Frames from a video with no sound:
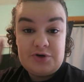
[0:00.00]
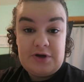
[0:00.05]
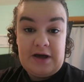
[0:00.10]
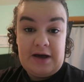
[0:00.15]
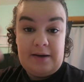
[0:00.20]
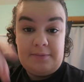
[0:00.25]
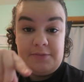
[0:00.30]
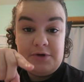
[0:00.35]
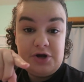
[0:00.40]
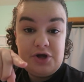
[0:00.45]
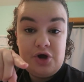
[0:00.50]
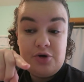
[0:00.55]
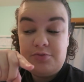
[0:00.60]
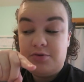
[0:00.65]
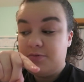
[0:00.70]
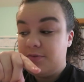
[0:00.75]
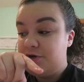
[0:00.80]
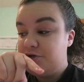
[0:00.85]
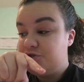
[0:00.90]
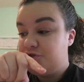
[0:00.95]
So yeah, I'm gonna go
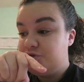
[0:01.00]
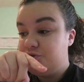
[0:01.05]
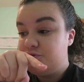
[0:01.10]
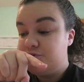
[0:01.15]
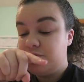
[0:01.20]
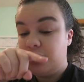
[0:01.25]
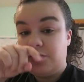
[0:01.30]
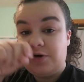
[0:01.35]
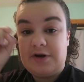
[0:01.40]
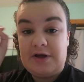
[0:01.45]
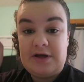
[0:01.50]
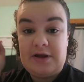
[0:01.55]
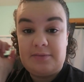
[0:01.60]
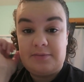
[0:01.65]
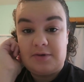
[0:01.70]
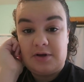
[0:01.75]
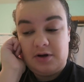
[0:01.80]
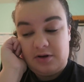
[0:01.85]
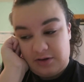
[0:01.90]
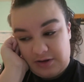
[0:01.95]
put my shoes on and
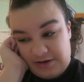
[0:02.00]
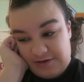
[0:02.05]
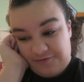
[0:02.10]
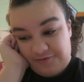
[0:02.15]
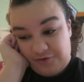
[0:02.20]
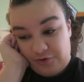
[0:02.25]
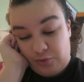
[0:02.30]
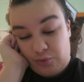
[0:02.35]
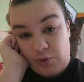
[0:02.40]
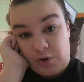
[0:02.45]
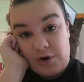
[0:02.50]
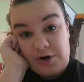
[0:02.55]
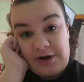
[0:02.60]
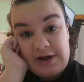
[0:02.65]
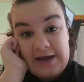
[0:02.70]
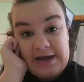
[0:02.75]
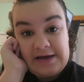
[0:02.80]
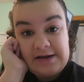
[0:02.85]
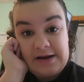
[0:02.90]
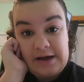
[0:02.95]
I'm gonna leave for
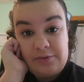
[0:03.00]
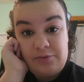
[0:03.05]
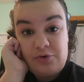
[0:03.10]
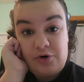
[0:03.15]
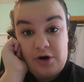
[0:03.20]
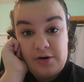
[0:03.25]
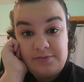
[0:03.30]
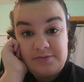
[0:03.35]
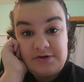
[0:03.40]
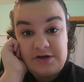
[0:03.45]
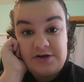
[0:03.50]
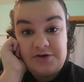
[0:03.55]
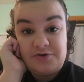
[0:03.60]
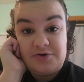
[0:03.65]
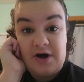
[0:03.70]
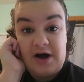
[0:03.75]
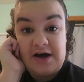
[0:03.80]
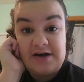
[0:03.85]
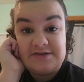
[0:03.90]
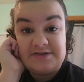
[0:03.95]
work and I will update you
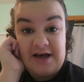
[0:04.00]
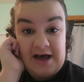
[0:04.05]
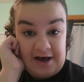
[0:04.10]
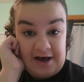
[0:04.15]
guys